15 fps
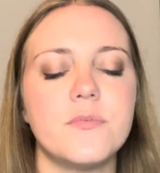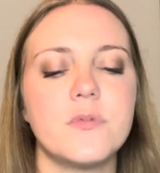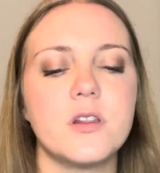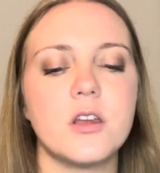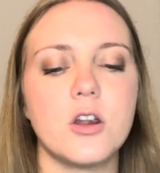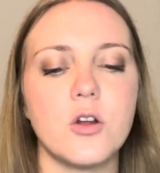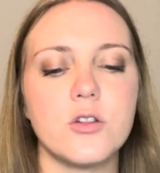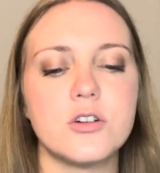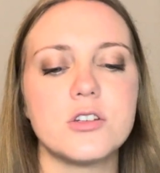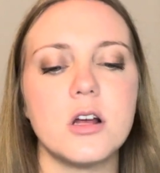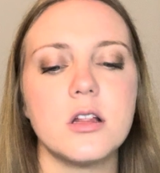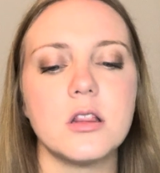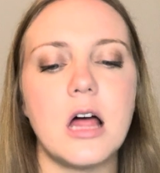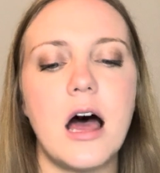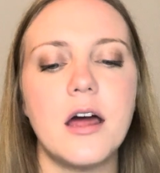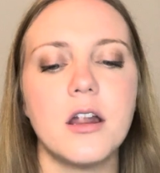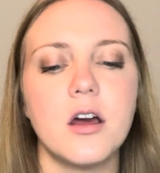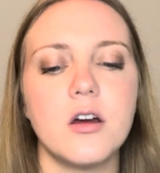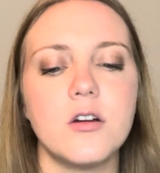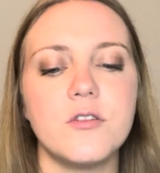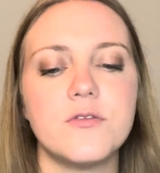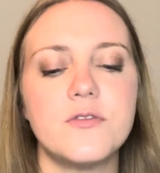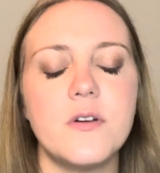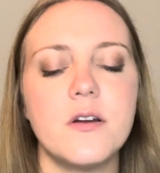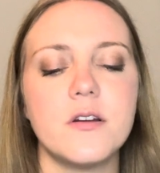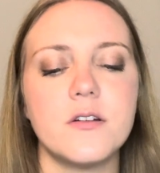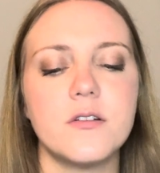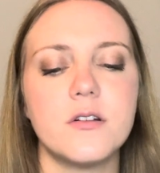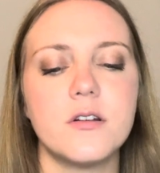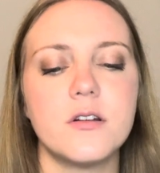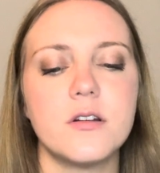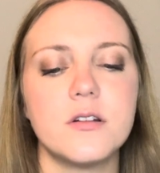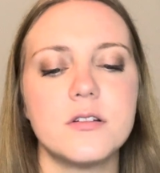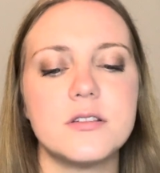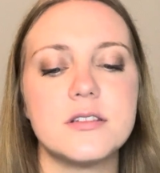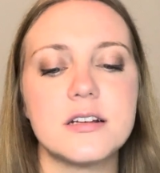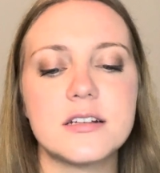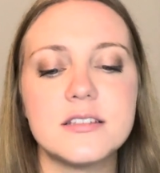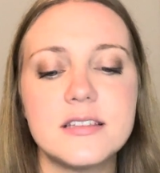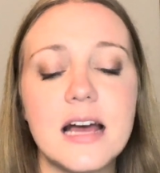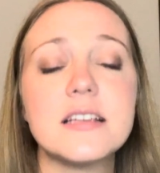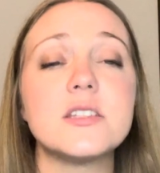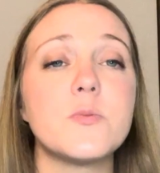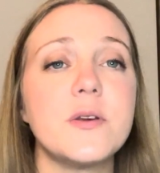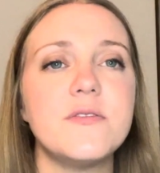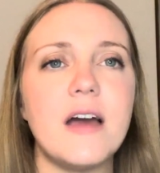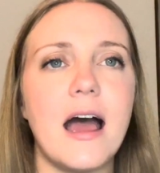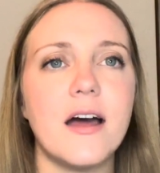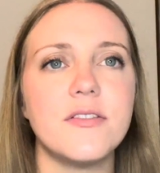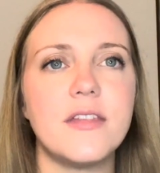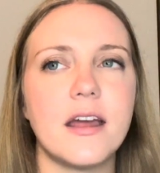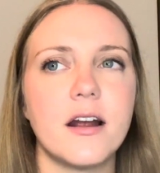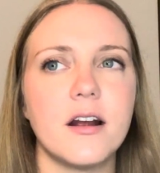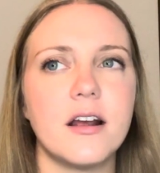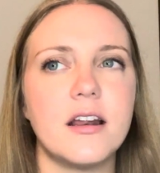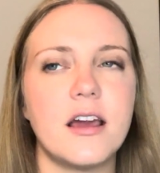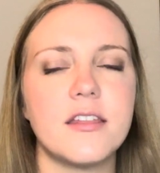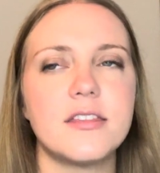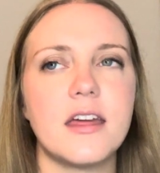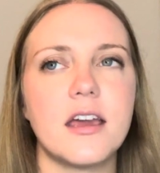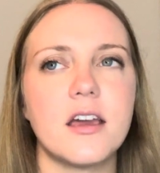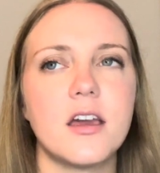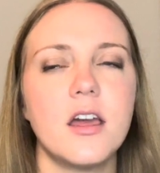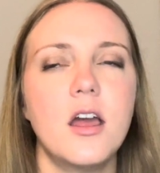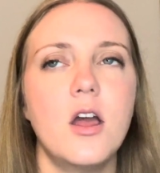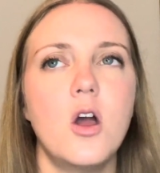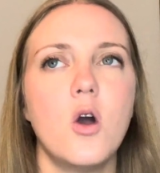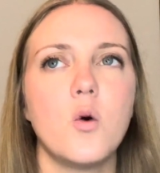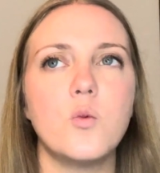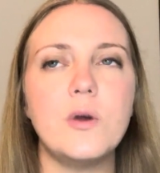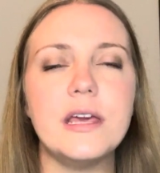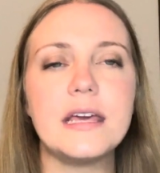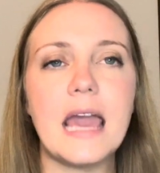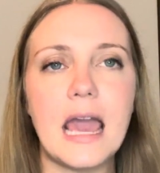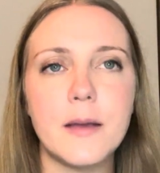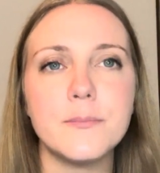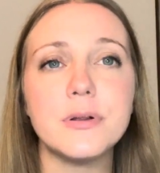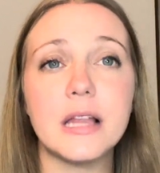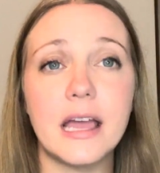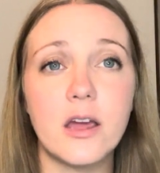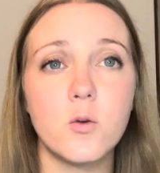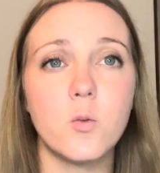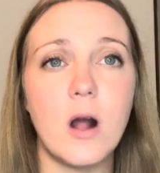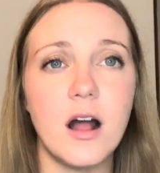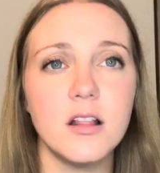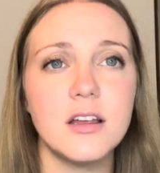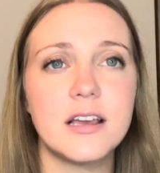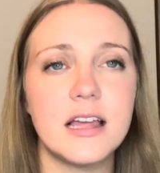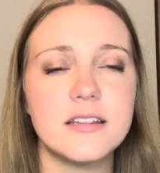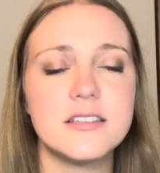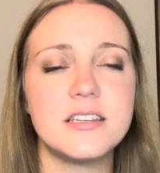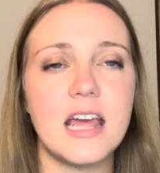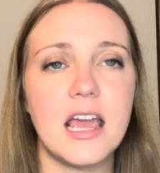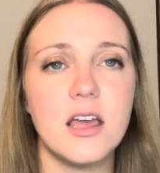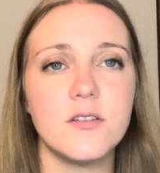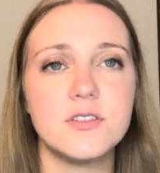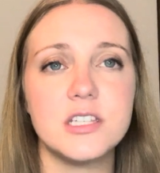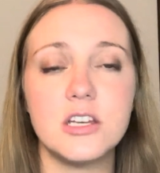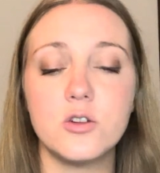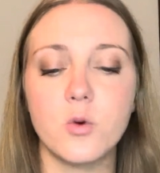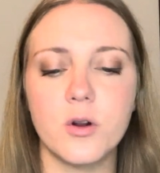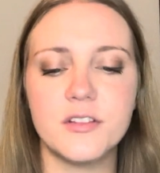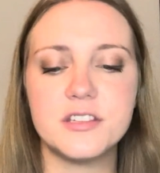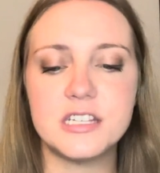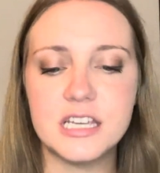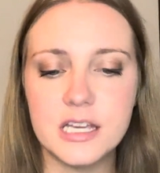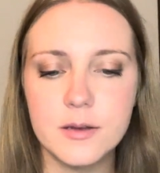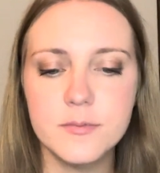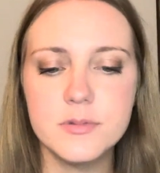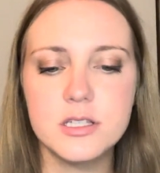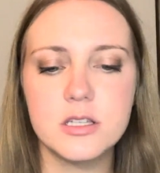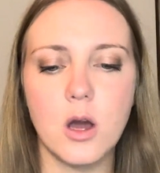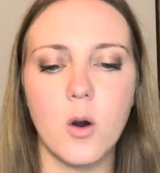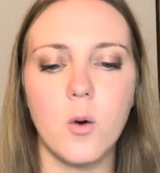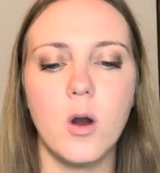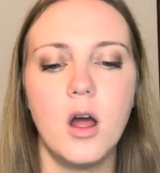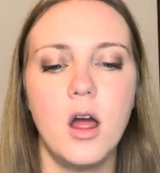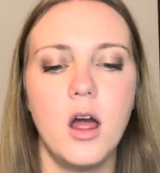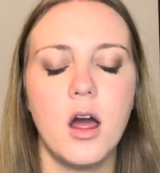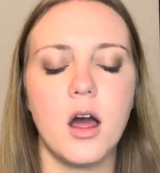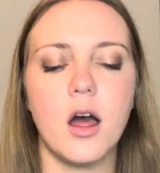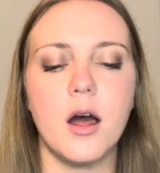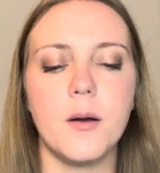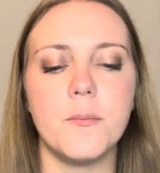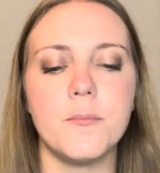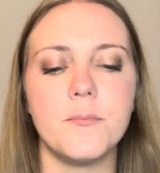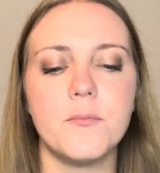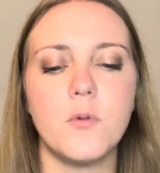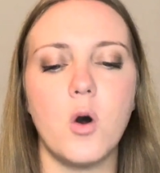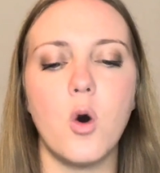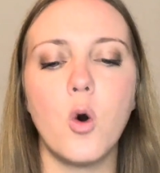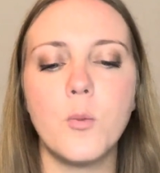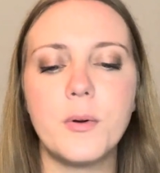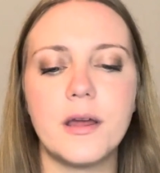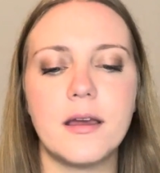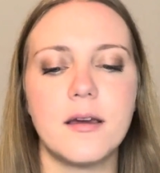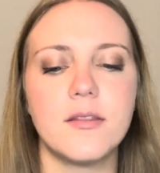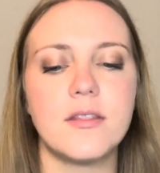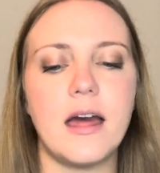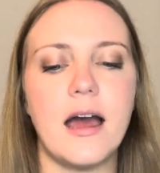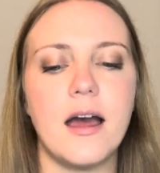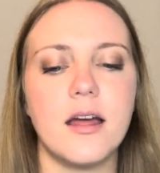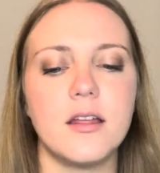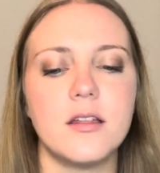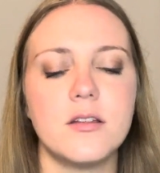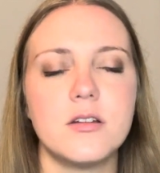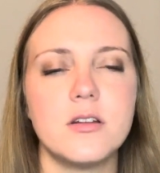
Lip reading: there's a lot of success we've had there. And I think we game plan well against AFC North teams. So hoping that